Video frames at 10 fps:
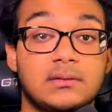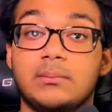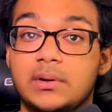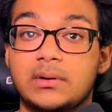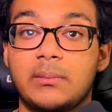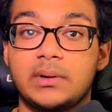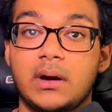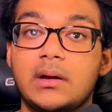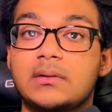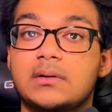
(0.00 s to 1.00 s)
build up in
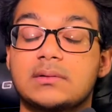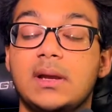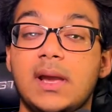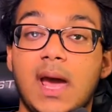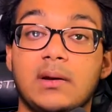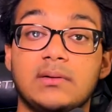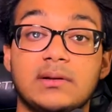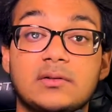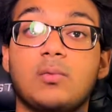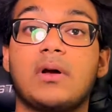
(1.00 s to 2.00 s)
others. And this
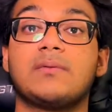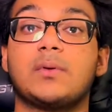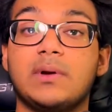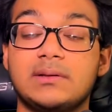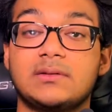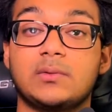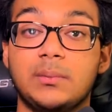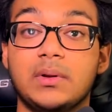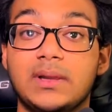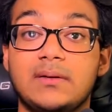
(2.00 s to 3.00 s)
is one of the reasons we
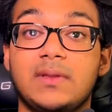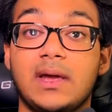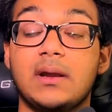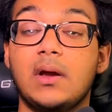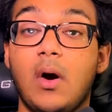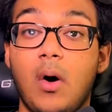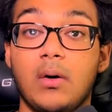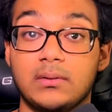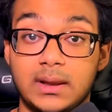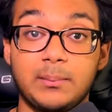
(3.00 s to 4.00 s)
believe that
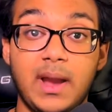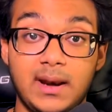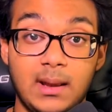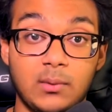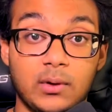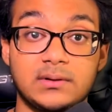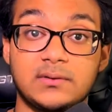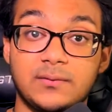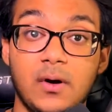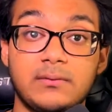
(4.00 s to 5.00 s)
beta amyloid is
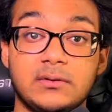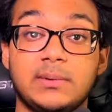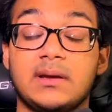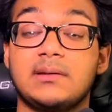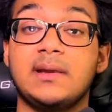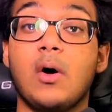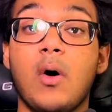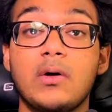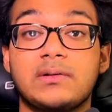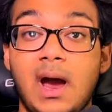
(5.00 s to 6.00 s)
involved, is because in
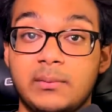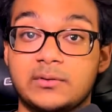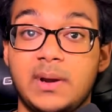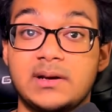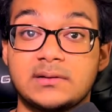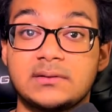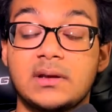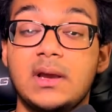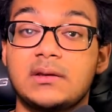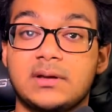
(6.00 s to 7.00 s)
Alzheimer's patients,
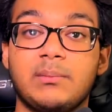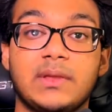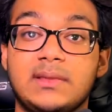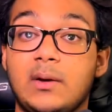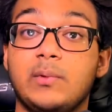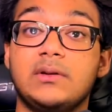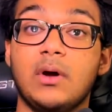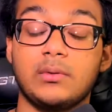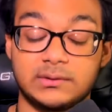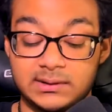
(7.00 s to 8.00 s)
something that we
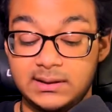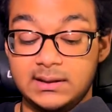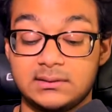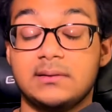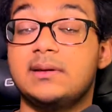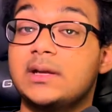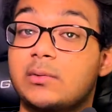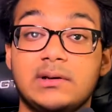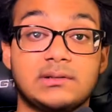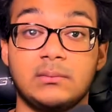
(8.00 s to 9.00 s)
don't see is a
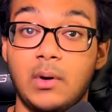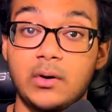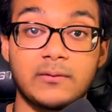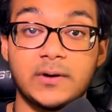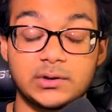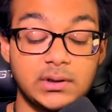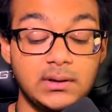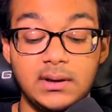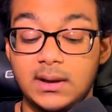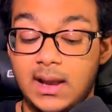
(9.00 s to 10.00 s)
decrease in motor function
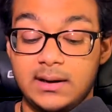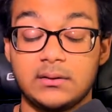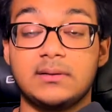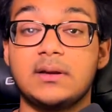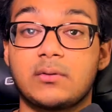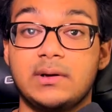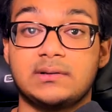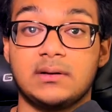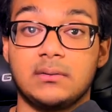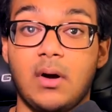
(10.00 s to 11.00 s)
and a decrease
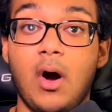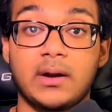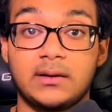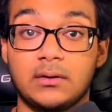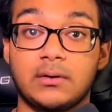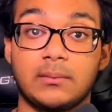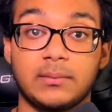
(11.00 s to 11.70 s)
in ocular